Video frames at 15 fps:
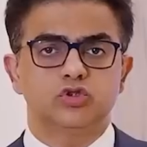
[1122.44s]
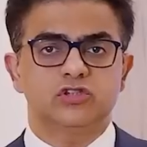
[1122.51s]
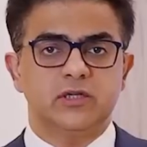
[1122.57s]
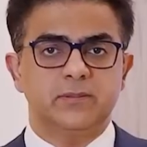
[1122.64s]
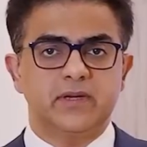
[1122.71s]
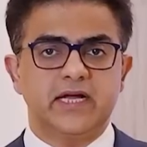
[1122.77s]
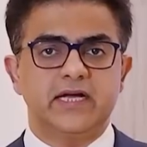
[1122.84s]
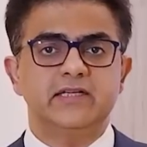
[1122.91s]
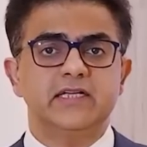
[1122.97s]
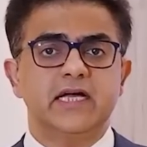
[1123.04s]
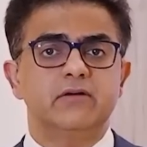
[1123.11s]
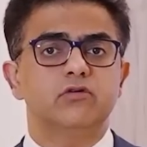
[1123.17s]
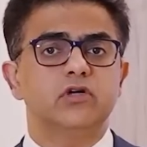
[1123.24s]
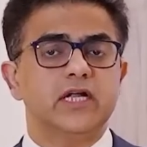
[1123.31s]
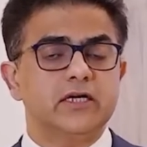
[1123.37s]
To summarize,
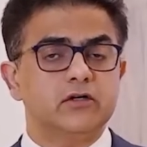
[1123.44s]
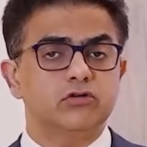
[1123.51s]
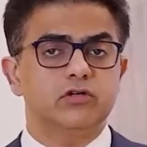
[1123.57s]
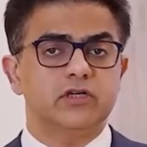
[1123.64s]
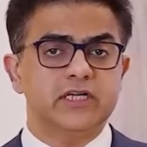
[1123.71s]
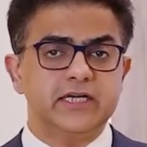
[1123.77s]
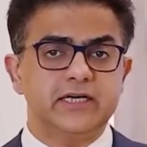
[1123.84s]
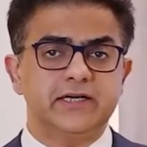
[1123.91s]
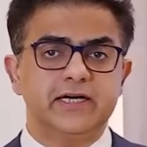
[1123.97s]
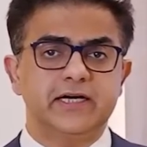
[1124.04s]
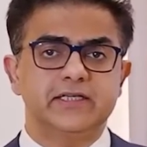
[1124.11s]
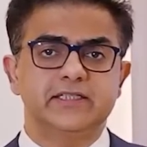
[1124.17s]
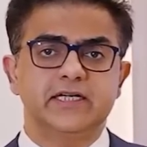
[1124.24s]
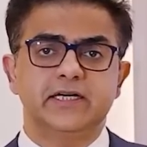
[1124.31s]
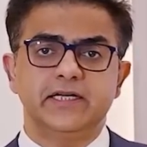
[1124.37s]
I would like to
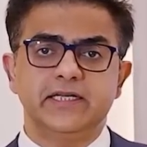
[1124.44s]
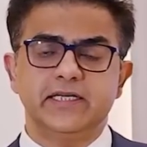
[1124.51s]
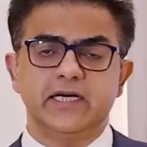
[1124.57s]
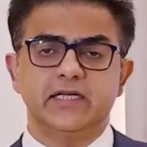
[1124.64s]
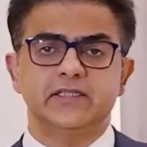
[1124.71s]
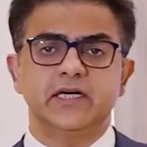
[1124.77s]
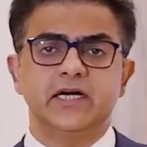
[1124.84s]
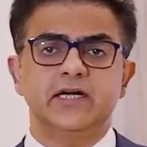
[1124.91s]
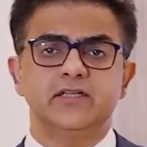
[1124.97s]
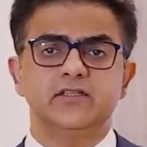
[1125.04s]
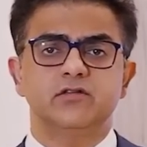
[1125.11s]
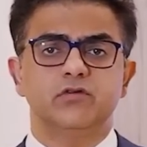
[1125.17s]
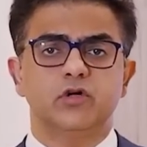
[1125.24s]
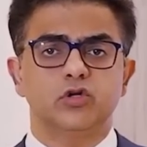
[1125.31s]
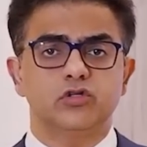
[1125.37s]
reiterate that knee arthritis
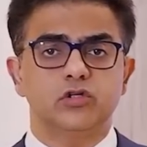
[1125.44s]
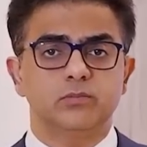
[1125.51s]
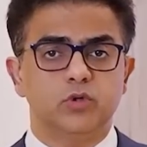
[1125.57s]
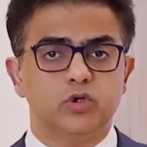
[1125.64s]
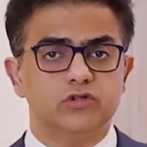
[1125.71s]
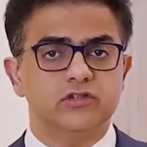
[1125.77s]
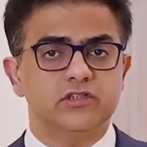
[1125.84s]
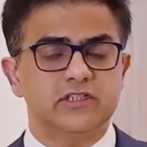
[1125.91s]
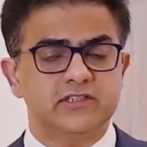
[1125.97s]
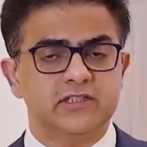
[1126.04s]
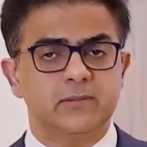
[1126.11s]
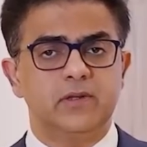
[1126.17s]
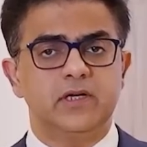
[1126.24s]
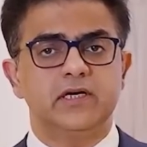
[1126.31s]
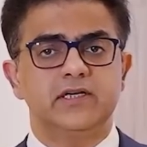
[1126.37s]
is one of the most
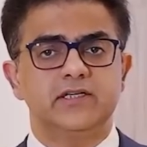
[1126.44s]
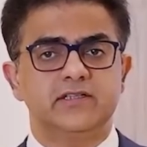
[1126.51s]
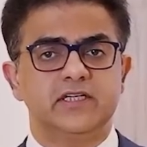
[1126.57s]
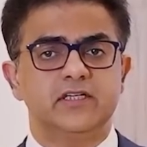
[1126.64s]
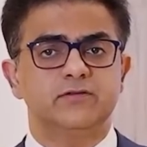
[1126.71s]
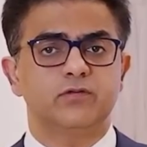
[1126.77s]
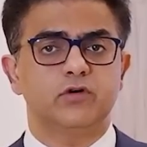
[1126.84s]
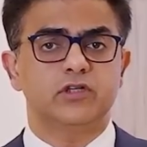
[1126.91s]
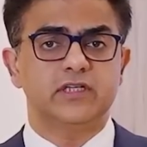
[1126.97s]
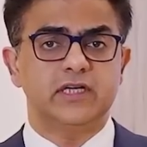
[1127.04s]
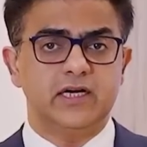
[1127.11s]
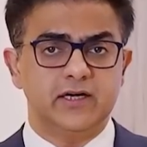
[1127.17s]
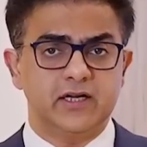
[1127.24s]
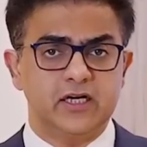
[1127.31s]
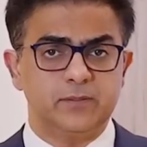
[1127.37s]
disabling disease for the
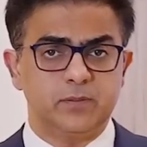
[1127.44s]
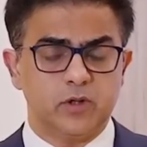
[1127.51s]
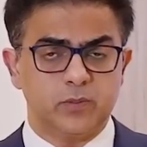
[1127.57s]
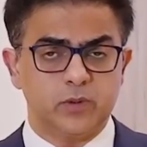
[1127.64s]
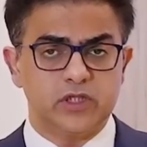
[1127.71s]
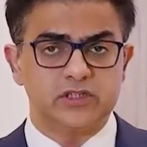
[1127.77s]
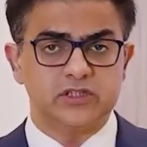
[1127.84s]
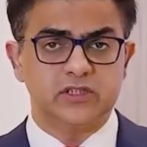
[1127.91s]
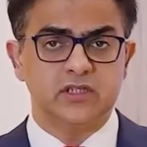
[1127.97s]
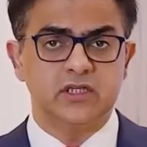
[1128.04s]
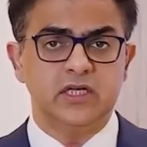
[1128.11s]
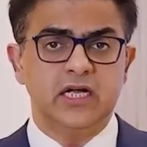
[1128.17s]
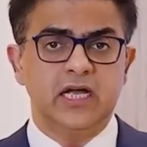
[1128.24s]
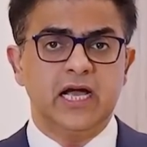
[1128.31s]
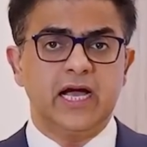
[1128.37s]
elderly population,
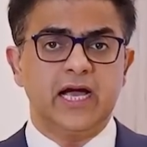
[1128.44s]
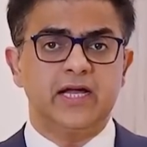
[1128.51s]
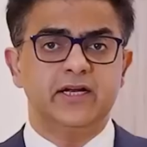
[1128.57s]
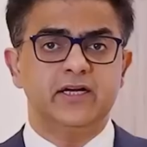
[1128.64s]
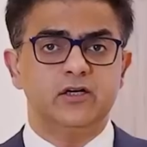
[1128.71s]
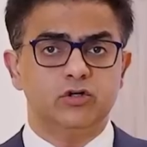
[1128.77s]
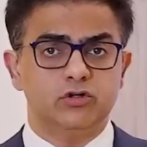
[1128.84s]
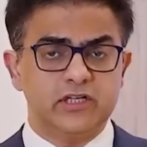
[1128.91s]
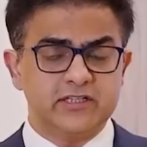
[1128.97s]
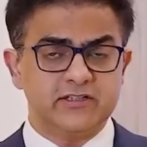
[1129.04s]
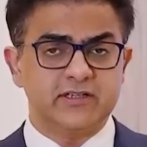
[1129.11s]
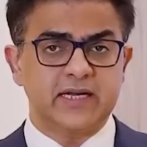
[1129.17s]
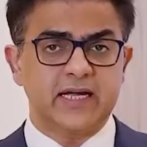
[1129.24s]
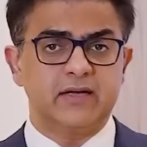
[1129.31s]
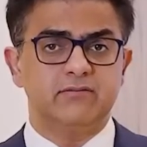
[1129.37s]
and in
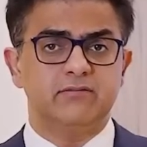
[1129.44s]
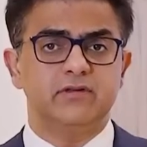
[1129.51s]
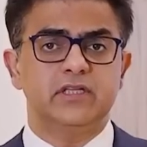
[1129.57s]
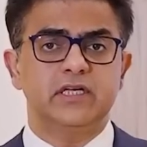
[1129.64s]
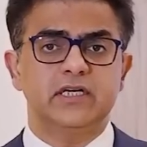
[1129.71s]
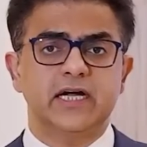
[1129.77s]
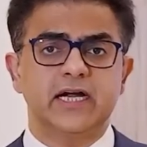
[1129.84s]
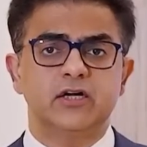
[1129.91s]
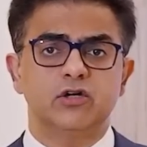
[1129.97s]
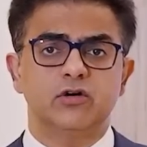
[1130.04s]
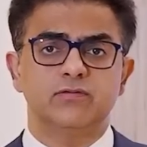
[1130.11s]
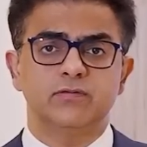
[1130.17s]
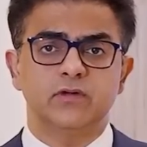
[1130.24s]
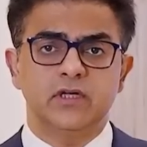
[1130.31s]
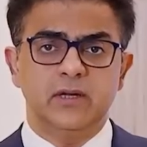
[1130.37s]
today's time, with the kind
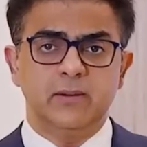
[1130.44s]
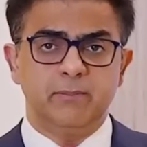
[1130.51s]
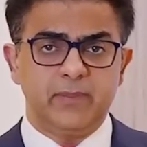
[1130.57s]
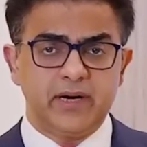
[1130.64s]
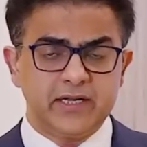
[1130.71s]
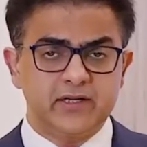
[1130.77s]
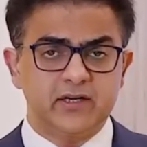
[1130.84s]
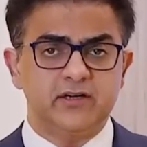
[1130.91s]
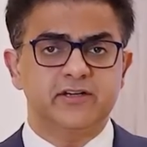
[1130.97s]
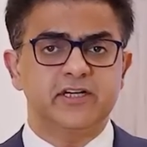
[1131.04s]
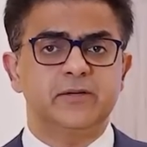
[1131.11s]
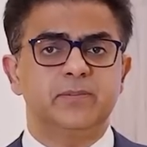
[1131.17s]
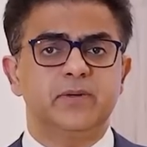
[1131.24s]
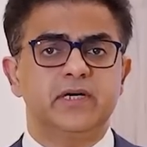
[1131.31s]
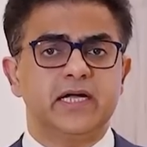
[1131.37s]
of medical
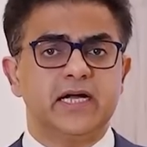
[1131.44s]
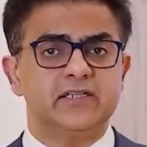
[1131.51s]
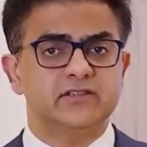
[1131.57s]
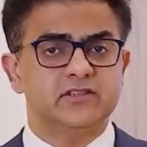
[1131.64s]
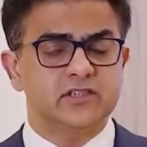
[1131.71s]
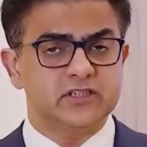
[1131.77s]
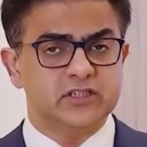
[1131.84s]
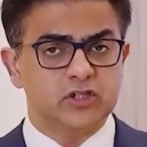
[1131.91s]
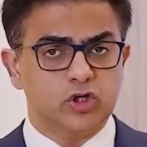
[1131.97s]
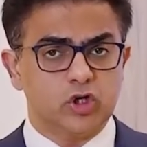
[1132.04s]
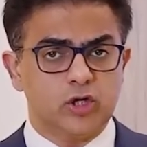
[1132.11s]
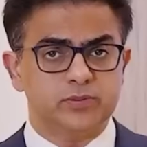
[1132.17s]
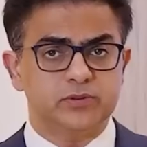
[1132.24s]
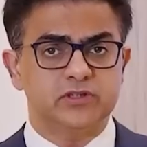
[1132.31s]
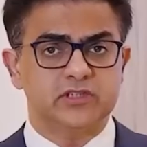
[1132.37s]
treatment and surgical
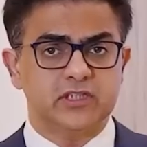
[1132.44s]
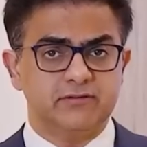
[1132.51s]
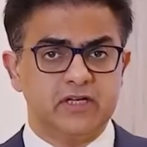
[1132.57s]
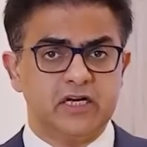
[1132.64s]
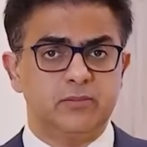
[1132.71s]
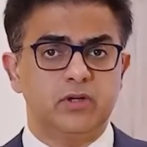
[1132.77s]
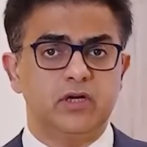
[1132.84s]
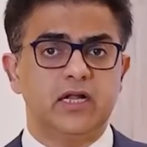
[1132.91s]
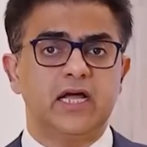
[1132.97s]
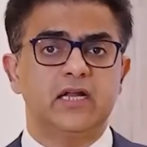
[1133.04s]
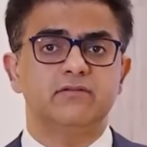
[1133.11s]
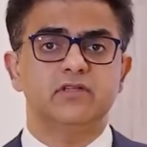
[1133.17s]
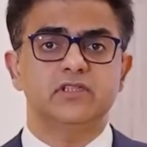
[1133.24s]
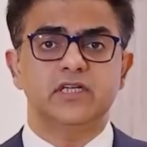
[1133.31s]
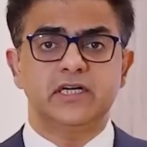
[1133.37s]
options available,
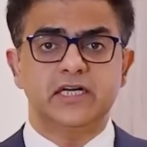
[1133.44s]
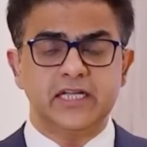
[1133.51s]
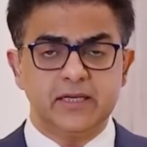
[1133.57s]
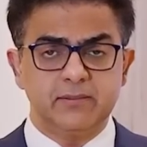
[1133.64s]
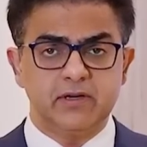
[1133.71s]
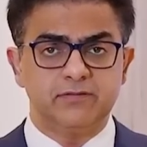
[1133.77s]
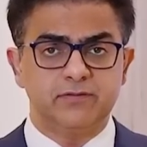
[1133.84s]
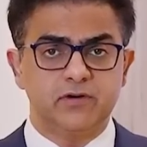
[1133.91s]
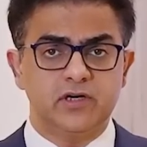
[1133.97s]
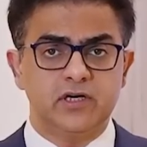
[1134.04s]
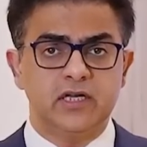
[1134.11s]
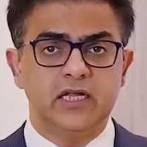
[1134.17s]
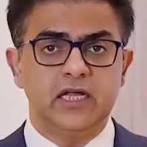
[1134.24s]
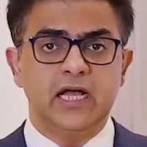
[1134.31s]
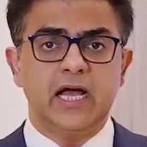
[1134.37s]
and with the team
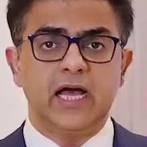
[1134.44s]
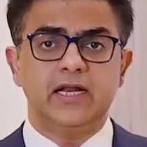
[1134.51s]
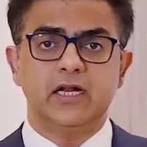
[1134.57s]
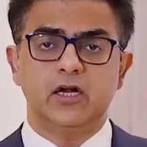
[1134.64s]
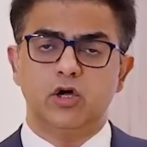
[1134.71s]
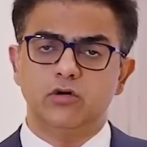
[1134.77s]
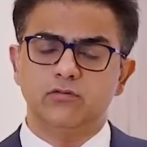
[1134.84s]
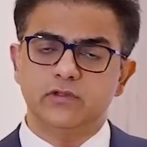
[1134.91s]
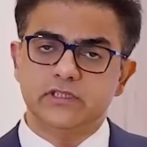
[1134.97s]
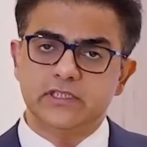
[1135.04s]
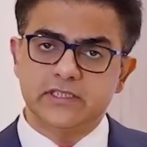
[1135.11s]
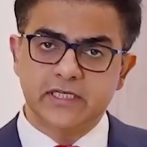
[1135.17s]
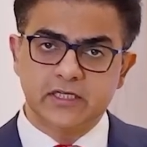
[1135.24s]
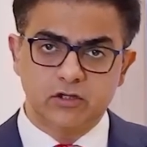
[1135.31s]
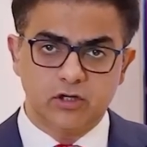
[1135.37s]
effort and along with the
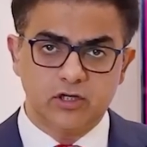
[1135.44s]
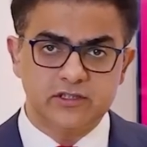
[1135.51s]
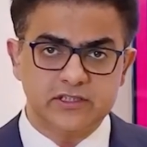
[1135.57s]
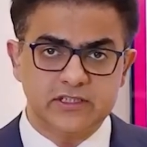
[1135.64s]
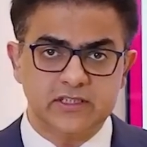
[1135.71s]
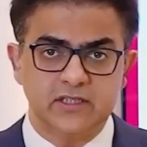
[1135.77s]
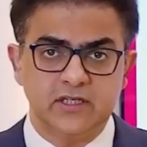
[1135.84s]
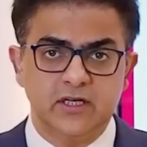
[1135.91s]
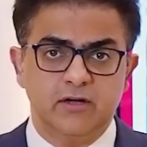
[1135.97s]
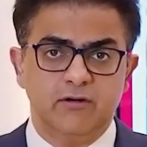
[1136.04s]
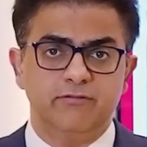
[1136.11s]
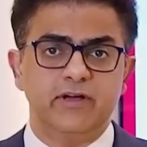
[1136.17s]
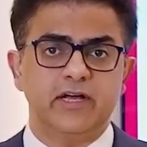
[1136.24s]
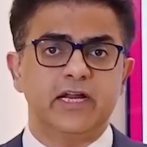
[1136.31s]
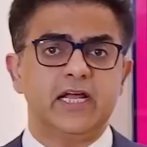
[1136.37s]
technology,
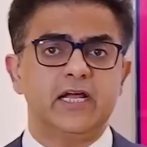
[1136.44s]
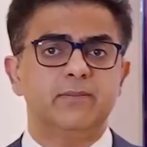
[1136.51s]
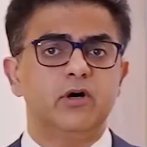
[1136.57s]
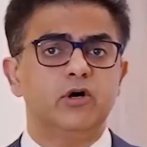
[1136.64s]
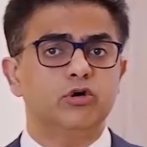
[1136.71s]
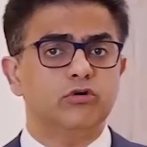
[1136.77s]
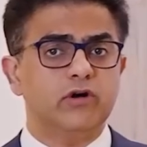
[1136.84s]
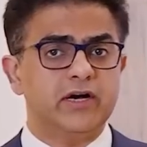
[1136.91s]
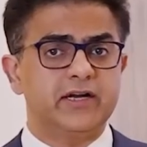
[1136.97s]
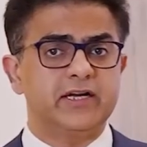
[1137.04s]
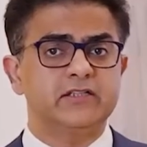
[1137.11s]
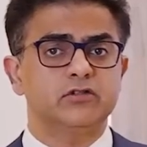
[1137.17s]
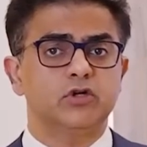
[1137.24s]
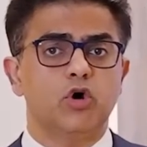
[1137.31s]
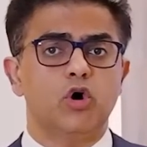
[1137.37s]
we are able to
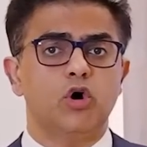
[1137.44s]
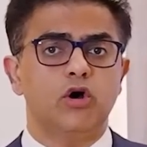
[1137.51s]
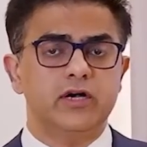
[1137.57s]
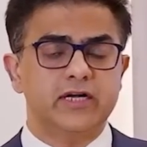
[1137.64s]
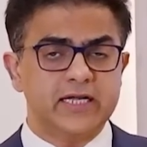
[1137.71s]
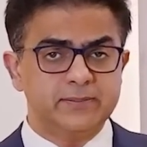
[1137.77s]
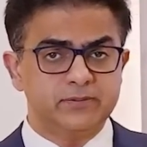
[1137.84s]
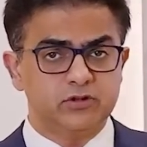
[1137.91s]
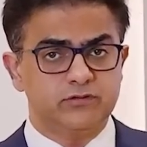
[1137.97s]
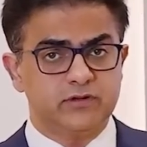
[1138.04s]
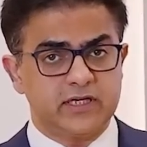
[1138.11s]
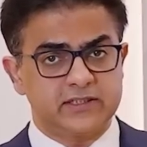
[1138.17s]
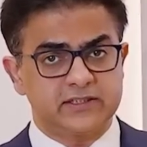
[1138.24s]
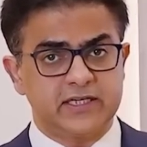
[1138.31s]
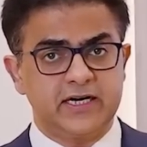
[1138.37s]
address all types of
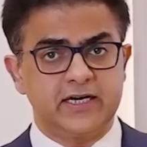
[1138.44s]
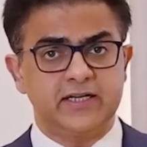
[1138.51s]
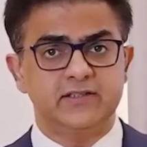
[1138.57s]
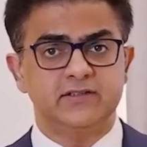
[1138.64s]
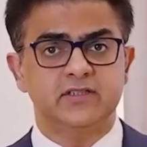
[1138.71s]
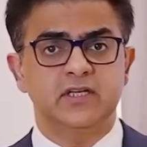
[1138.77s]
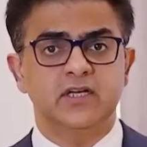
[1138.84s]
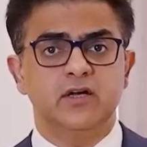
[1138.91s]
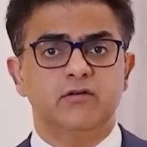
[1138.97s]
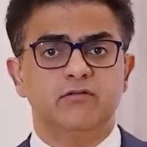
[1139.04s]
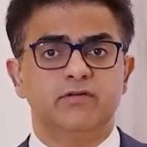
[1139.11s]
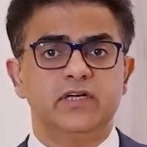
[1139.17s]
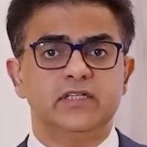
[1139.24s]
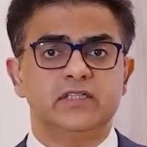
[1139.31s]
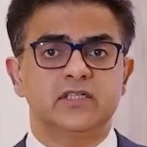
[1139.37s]
arthritis
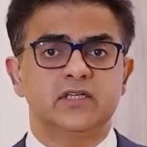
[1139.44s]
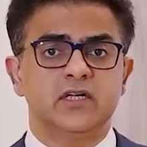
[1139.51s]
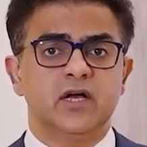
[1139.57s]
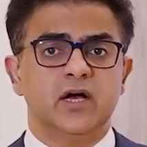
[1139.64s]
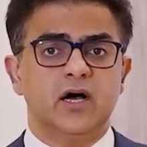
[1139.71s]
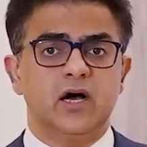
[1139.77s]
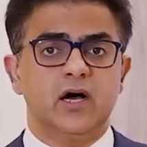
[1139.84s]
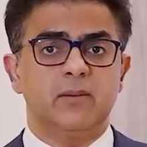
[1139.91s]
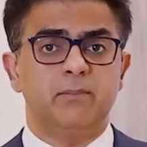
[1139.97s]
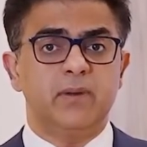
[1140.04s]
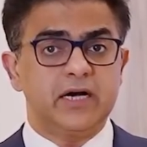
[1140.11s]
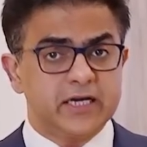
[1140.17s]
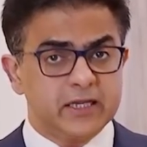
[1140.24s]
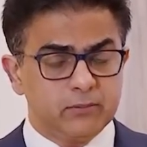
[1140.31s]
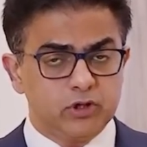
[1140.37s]
with a
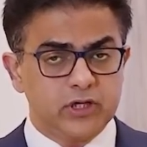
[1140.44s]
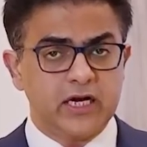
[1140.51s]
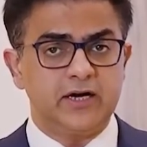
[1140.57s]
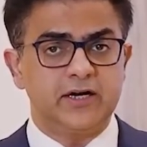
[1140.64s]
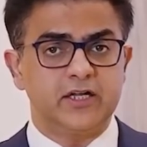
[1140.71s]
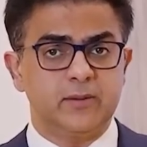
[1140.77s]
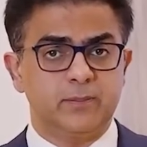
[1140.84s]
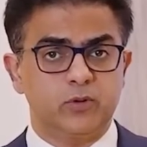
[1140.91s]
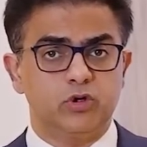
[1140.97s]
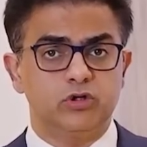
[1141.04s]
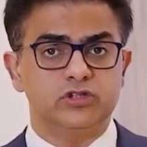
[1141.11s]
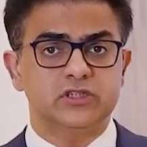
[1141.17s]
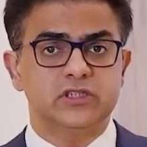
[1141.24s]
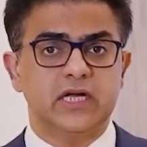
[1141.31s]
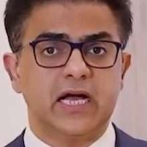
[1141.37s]
multimodality approach.